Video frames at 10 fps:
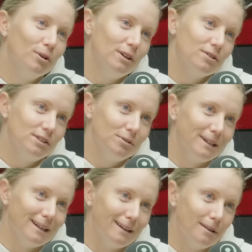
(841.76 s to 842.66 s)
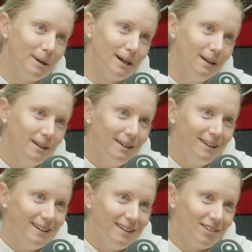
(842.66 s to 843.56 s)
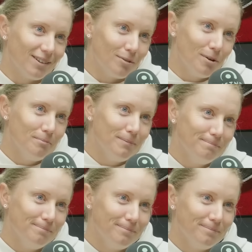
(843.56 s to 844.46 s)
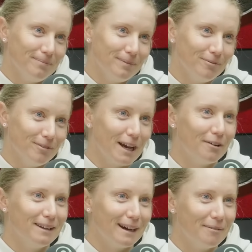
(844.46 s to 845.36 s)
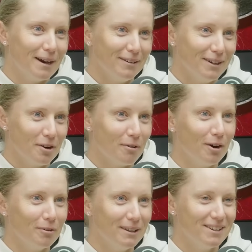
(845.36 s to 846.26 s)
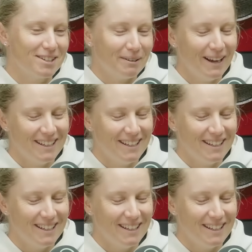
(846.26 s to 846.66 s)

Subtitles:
all the Aussies went down to the bar and said, well, we're going down, we're having a Corona with us.